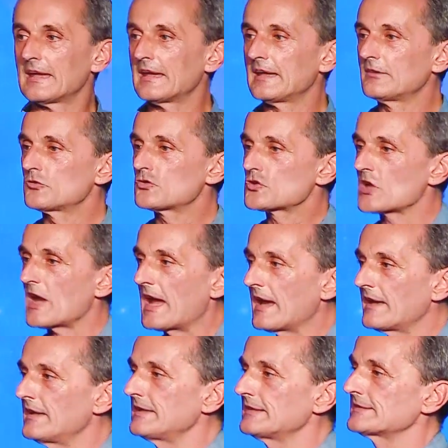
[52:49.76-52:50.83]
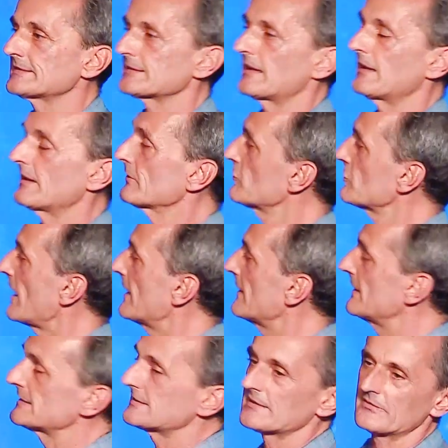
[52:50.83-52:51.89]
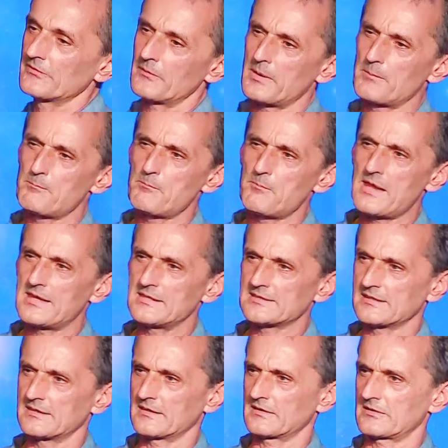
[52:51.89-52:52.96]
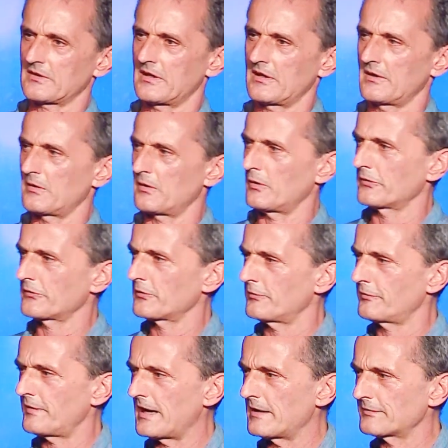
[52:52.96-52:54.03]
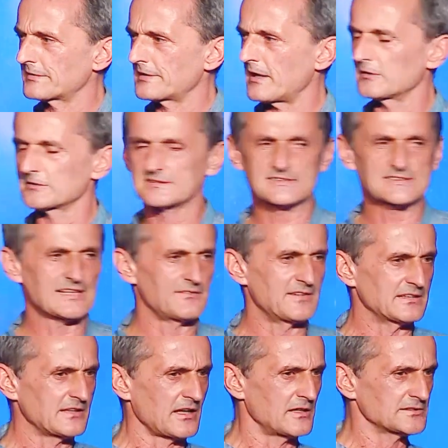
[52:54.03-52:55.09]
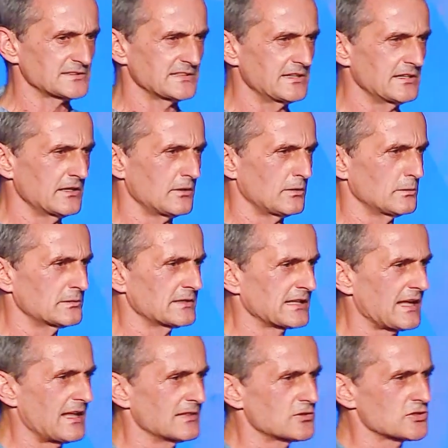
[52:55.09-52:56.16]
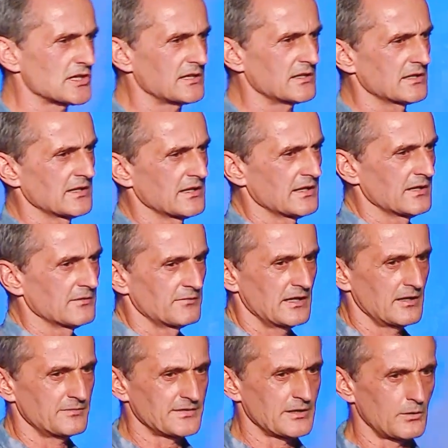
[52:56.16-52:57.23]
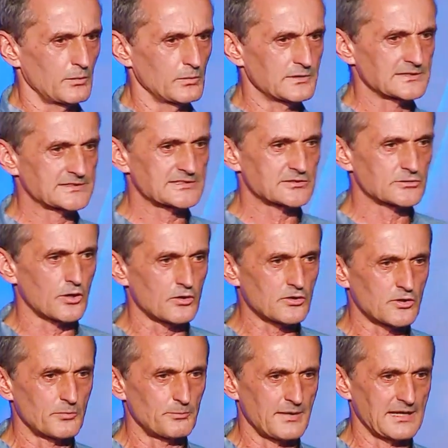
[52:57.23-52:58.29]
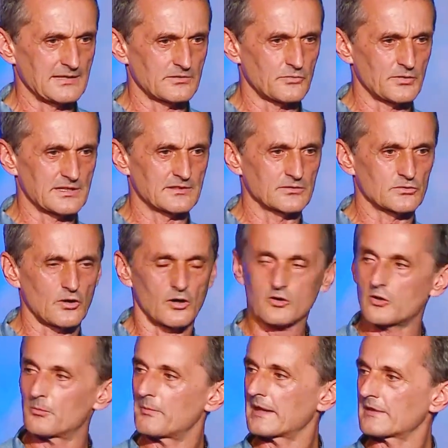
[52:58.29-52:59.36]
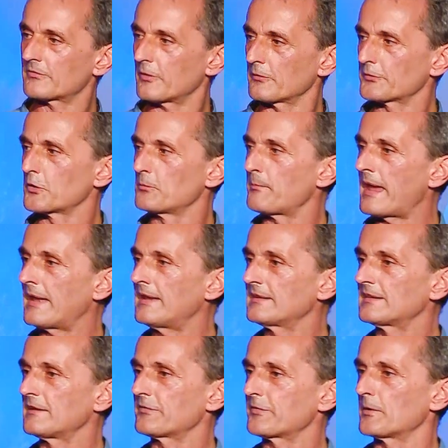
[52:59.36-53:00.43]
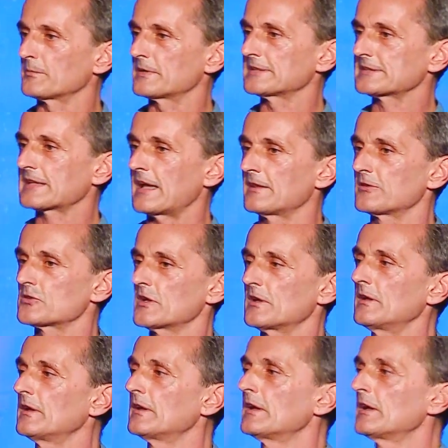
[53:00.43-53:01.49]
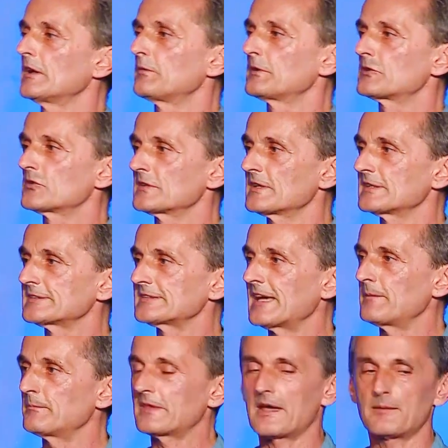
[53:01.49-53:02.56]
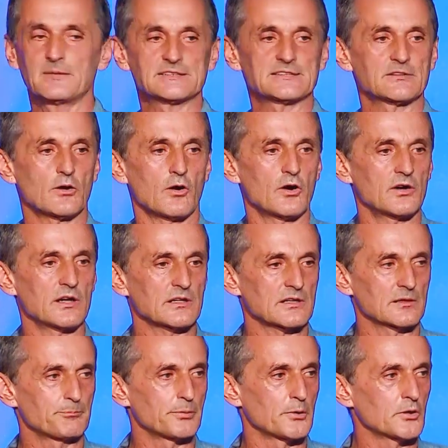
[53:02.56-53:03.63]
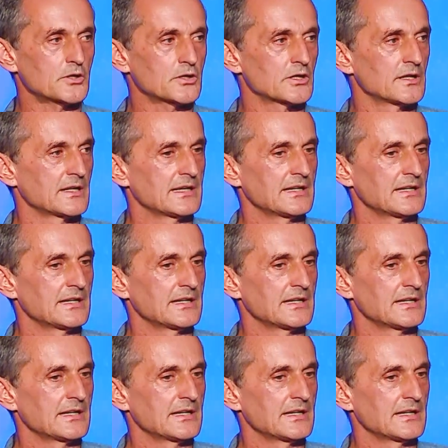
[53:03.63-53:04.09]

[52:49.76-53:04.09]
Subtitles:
In Chinese, China is an amazing, also 5,000, 7,000-year-old culture. We have the oldest written document of humanity from this culture, which at the same time is an oracle book.